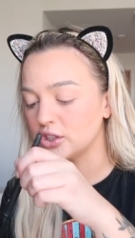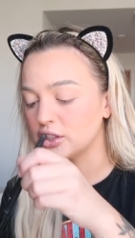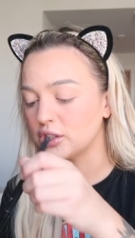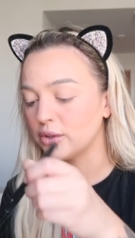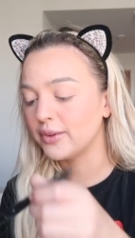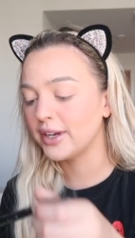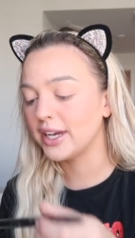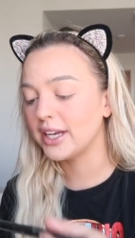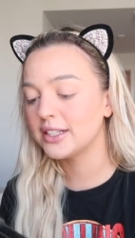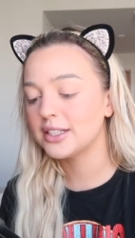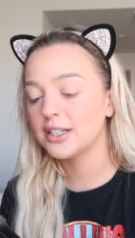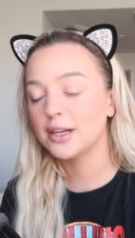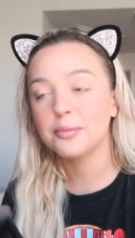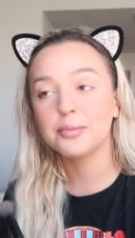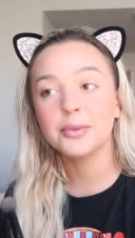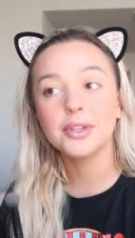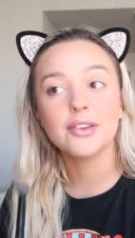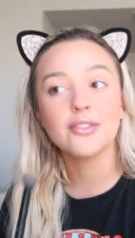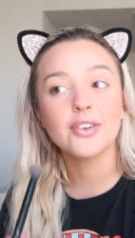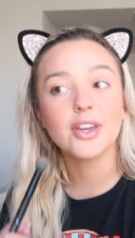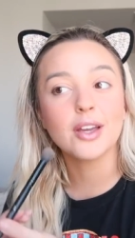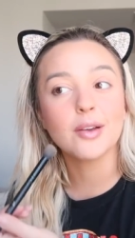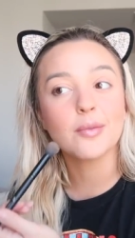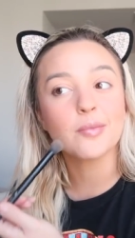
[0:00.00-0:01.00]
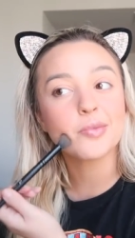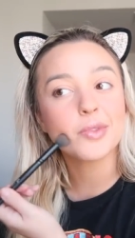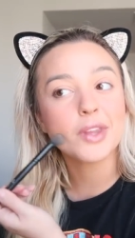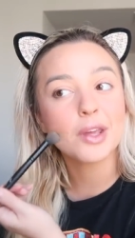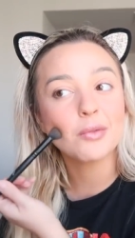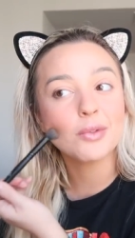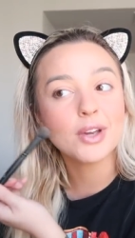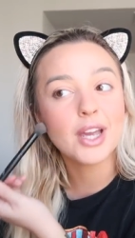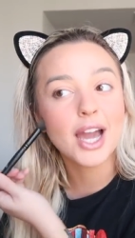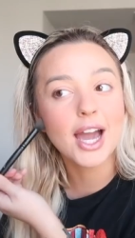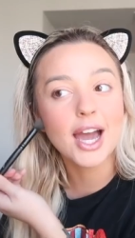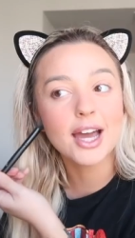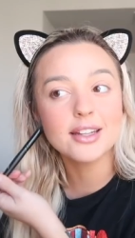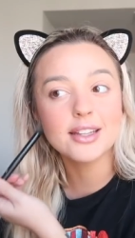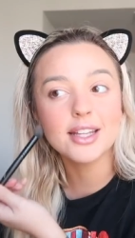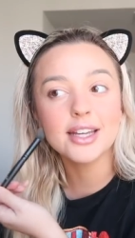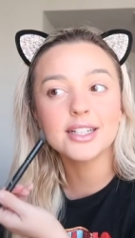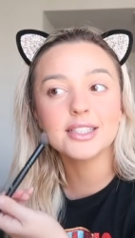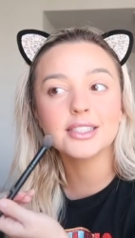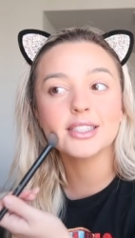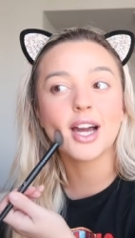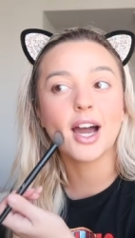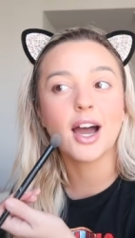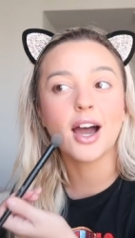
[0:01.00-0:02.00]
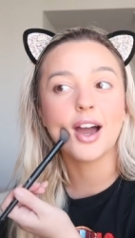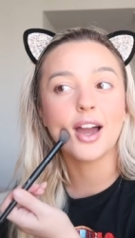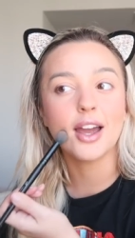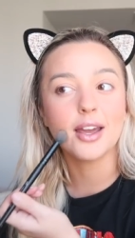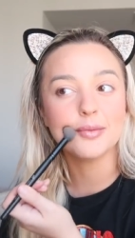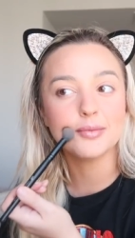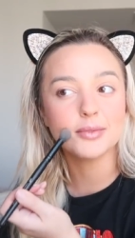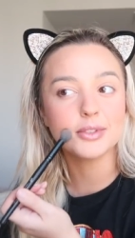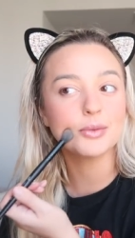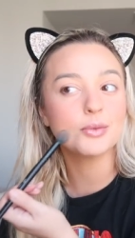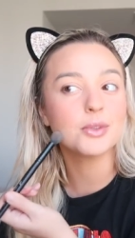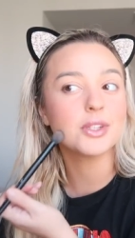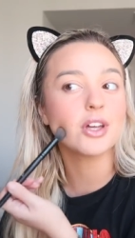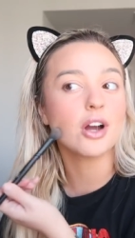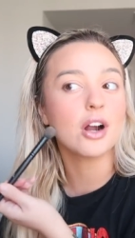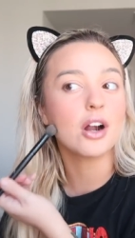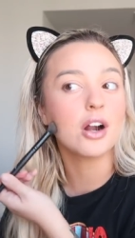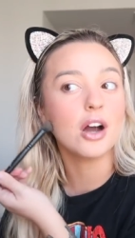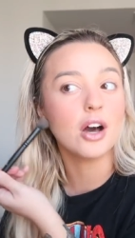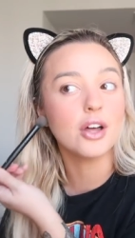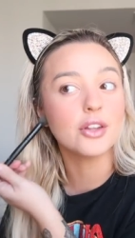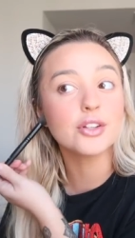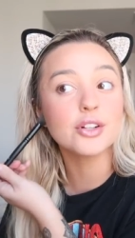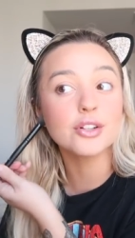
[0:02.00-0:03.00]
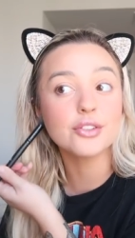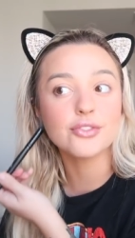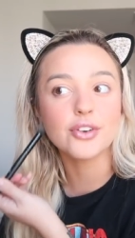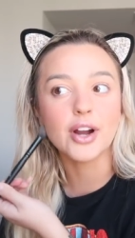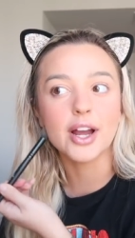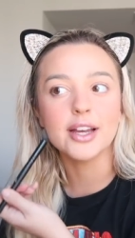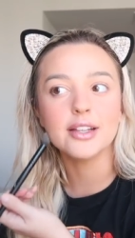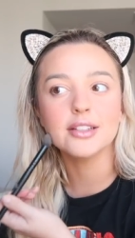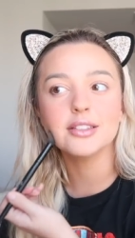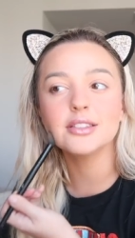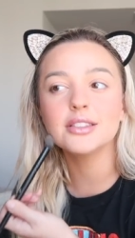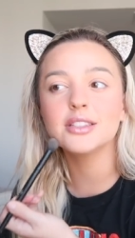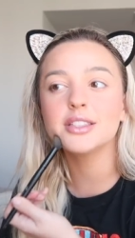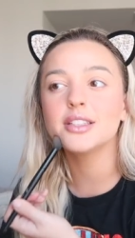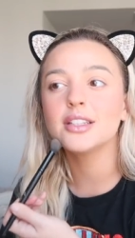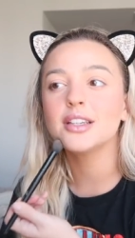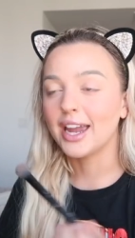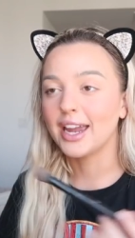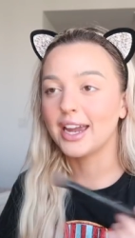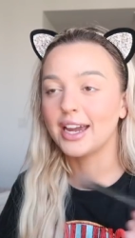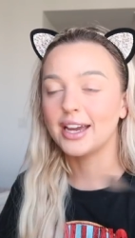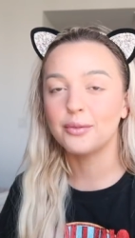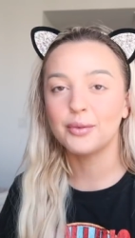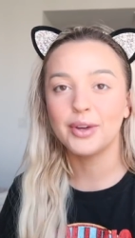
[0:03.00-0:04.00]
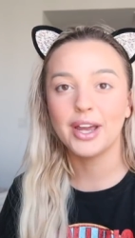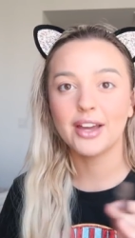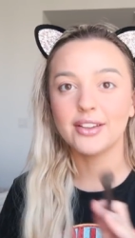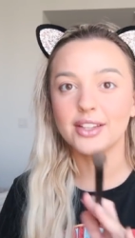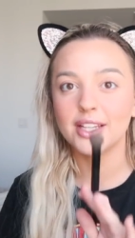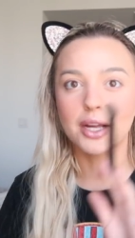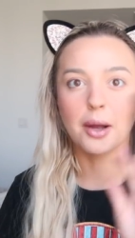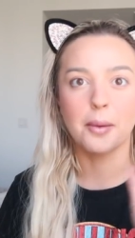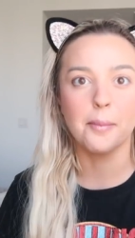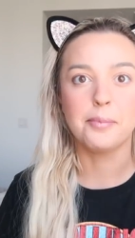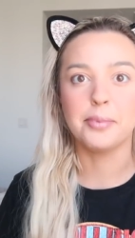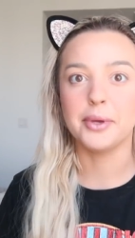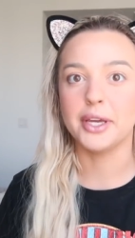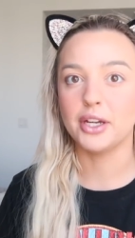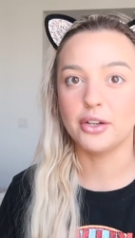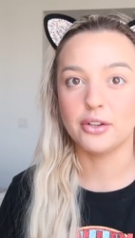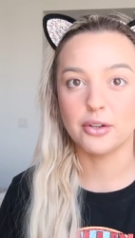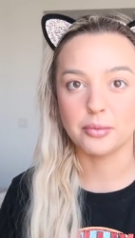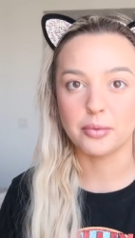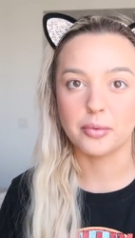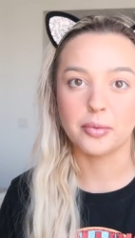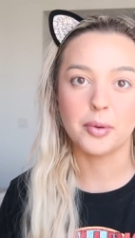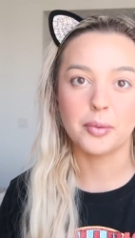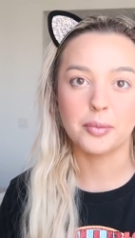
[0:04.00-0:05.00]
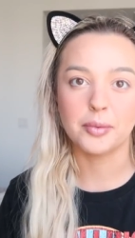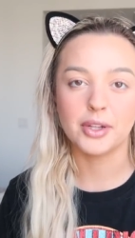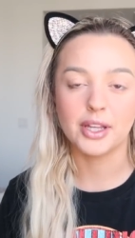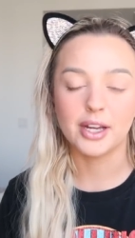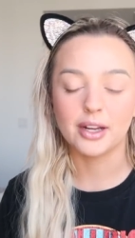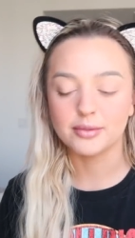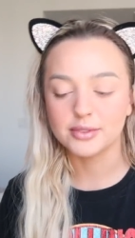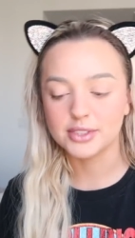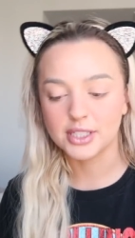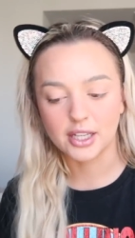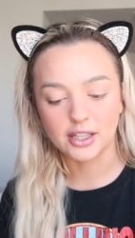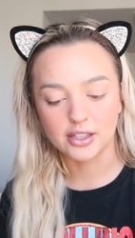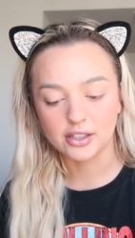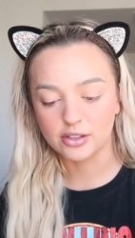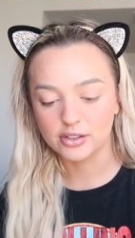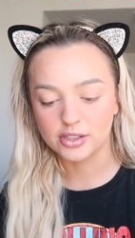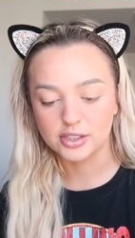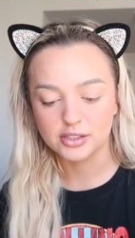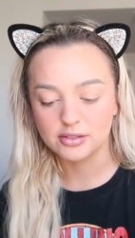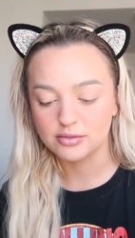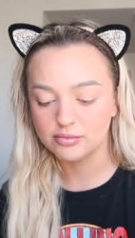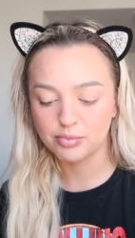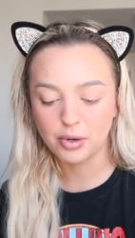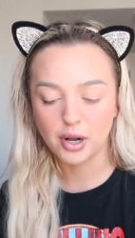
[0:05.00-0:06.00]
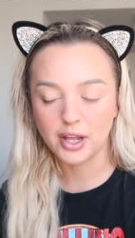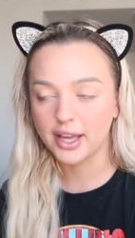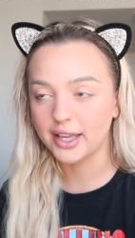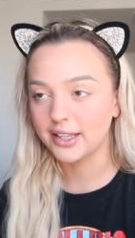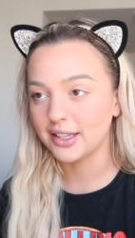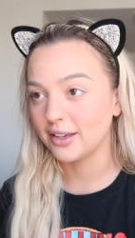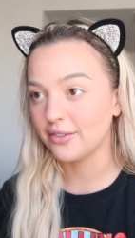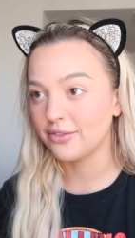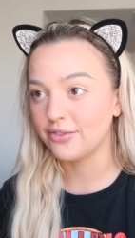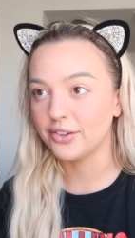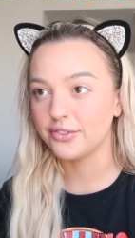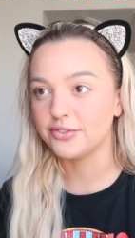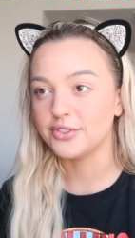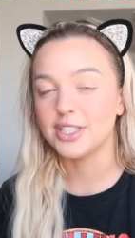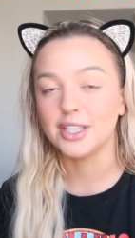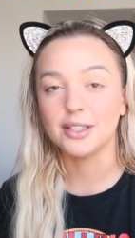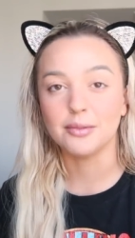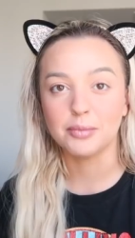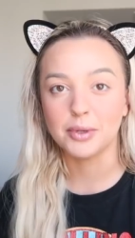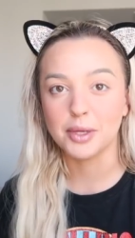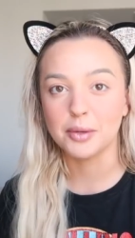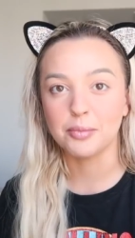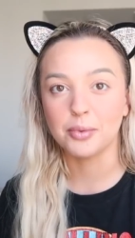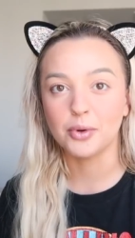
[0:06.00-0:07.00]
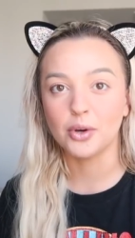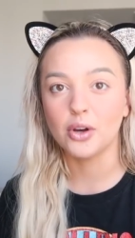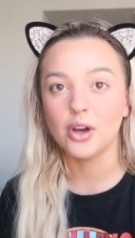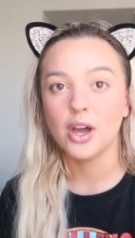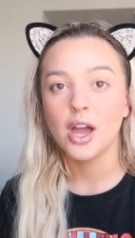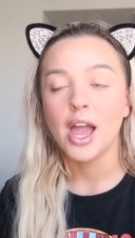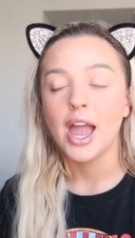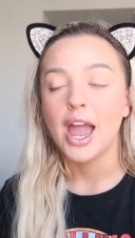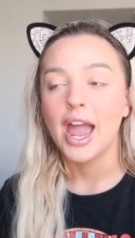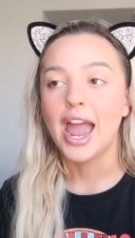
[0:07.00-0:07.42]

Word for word: So we ended up leaving and we had like times with our other friends, and we had like a big group of people. Like I'm telling you, this probably had like 15 people,